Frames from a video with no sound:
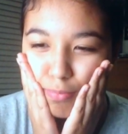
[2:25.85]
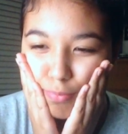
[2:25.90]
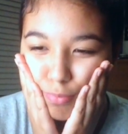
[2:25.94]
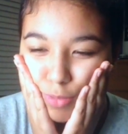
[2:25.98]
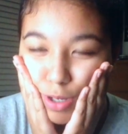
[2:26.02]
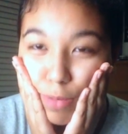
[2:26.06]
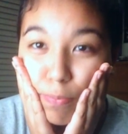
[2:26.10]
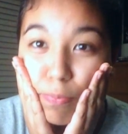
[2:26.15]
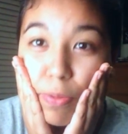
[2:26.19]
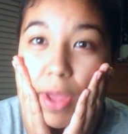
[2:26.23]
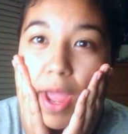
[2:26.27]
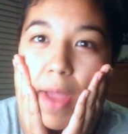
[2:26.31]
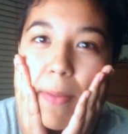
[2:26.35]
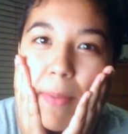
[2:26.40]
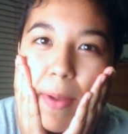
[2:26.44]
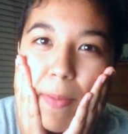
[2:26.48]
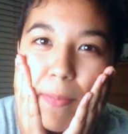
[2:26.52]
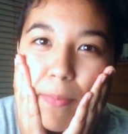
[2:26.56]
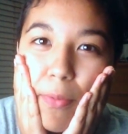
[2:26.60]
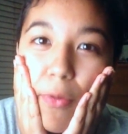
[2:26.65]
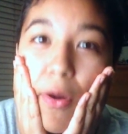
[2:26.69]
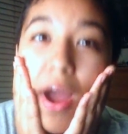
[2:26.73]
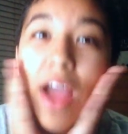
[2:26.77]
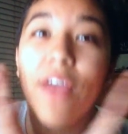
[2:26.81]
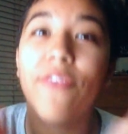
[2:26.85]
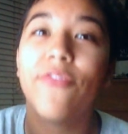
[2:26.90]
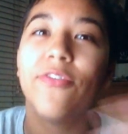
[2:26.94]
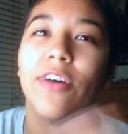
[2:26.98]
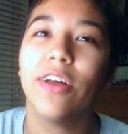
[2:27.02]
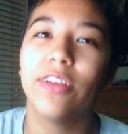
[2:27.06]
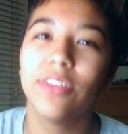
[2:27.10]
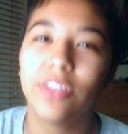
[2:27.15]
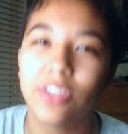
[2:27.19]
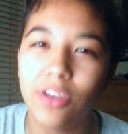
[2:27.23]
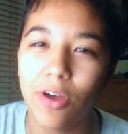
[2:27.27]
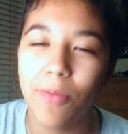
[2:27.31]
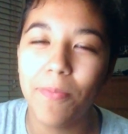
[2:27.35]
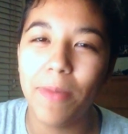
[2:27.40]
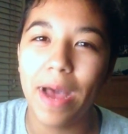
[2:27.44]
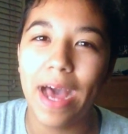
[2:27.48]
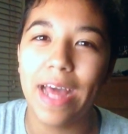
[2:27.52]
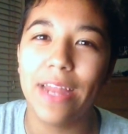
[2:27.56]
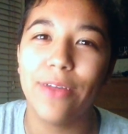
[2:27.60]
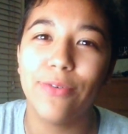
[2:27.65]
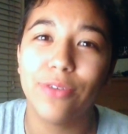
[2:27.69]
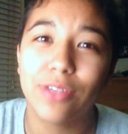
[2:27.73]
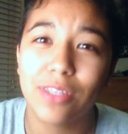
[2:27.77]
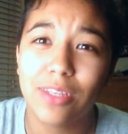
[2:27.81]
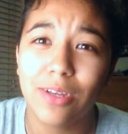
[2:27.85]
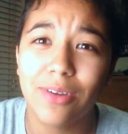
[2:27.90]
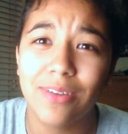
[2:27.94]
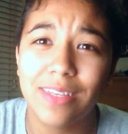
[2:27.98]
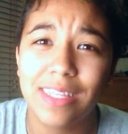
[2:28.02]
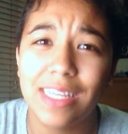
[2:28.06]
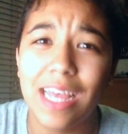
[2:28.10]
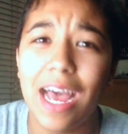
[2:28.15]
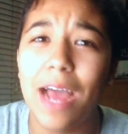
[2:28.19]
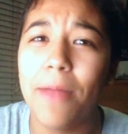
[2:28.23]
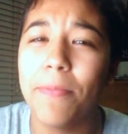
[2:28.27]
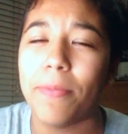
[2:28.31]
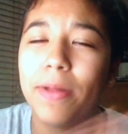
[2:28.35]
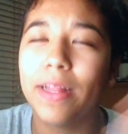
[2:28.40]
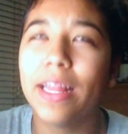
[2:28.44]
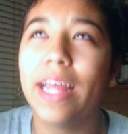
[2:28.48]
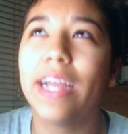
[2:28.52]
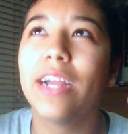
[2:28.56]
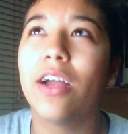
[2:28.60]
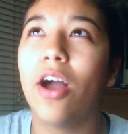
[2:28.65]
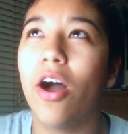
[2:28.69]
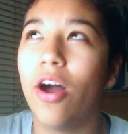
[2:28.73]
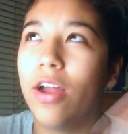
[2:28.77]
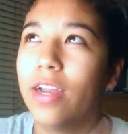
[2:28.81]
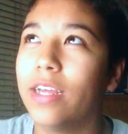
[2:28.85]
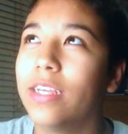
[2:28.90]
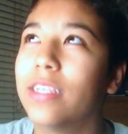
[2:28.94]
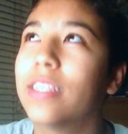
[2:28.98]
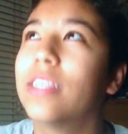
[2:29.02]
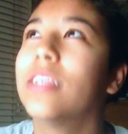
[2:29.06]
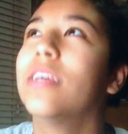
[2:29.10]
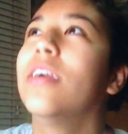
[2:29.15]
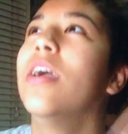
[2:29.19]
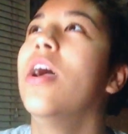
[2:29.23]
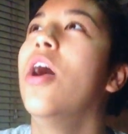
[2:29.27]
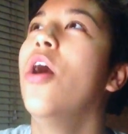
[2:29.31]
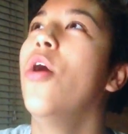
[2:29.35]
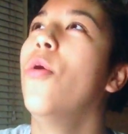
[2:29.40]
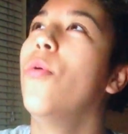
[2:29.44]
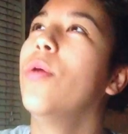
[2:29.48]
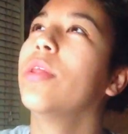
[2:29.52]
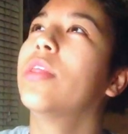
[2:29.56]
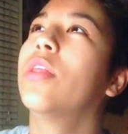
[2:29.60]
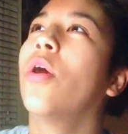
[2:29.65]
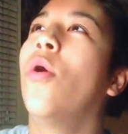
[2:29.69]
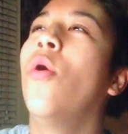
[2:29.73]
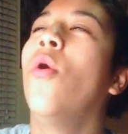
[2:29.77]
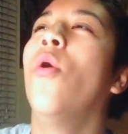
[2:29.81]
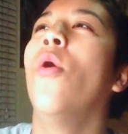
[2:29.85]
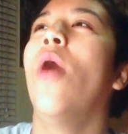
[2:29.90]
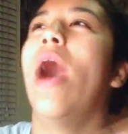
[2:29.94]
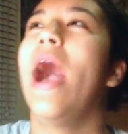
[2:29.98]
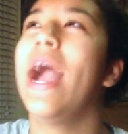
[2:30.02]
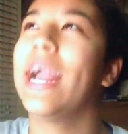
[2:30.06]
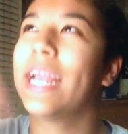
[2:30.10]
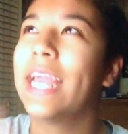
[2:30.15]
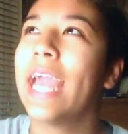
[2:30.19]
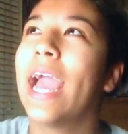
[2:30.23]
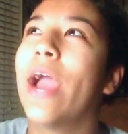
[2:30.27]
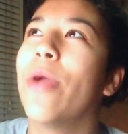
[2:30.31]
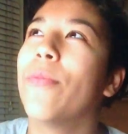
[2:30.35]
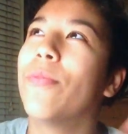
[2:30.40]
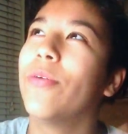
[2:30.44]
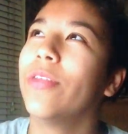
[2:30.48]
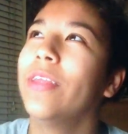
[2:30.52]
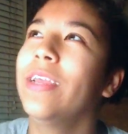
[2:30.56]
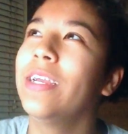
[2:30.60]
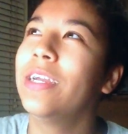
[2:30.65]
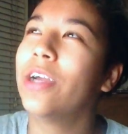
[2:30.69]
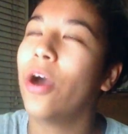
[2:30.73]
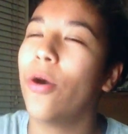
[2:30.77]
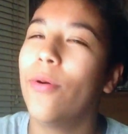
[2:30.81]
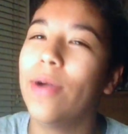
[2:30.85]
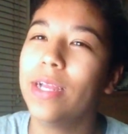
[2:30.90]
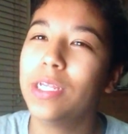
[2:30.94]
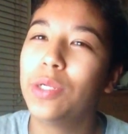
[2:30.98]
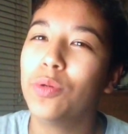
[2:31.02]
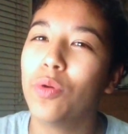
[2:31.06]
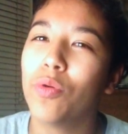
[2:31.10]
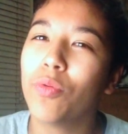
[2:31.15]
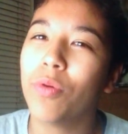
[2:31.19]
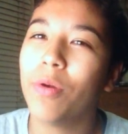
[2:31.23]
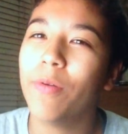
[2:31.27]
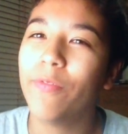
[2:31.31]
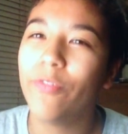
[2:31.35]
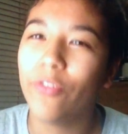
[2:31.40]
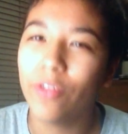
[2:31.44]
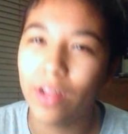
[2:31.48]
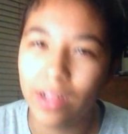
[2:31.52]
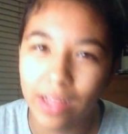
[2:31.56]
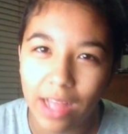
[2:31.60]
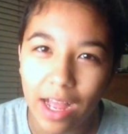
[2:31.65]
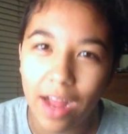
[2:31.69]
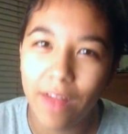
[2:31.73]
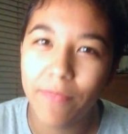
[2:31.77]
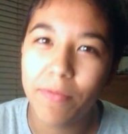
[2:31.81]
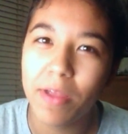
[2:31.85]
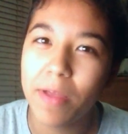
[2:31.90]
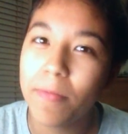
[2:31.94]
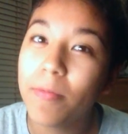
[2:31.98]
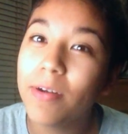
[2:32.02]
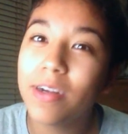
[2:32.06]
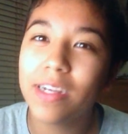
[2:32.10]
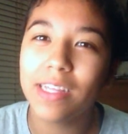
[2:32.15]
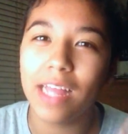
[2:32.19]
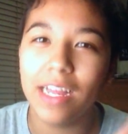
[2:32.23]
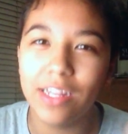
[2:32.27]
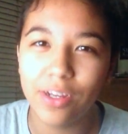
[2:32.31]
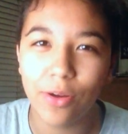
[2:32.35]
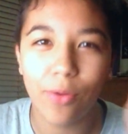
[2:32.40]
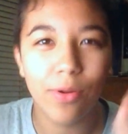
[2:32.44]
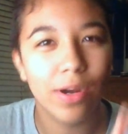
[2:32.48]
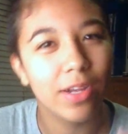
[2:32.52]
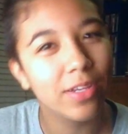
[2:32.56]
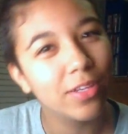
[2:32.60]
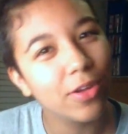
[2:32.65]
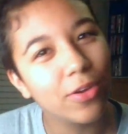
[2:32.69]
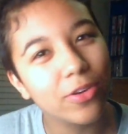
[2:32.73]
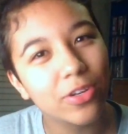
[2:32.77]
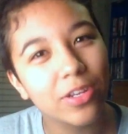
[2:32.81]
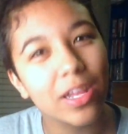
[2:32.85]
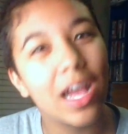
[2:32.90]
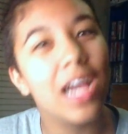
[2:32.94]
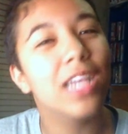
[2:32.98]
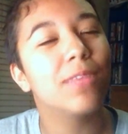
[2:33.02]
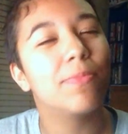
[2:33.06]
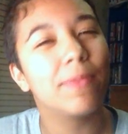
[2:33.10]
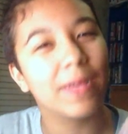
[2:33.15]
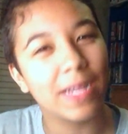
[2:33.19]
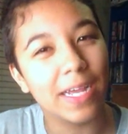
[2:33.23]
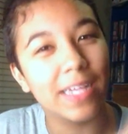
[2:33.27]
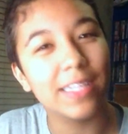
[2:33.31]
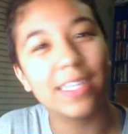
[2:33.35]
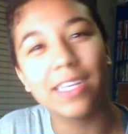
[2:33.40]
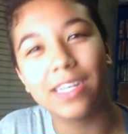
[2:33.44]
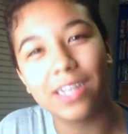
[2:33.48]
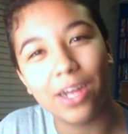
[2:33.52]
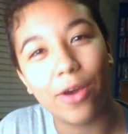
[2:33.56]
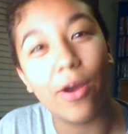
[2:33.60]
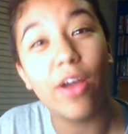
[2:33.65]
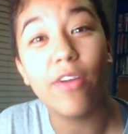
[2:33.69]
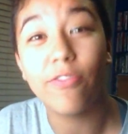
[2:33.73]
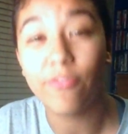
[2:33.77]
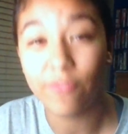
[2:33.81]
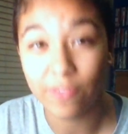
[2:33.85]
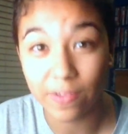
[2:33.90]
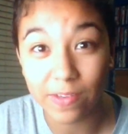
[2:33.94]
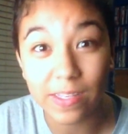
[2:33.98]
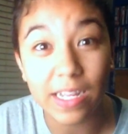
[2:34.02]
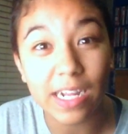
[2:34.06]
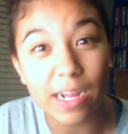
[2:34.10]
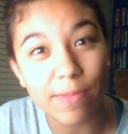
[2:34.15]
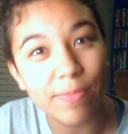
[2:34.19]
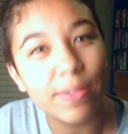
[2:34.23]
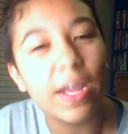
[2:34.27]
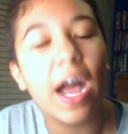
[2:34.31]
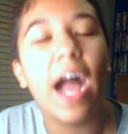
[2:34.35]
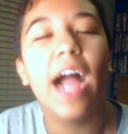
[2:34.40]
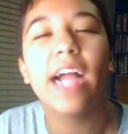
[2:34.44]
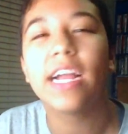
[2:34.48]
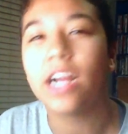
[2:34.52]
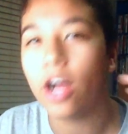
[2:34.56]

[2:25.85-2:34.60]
My baby boy, I felt so bad. It was so sad. But, like, honestly, with the whole, I can't really go into a room full of a lot of people because I don't want to socialize, because, you know, it feels like I'm dying.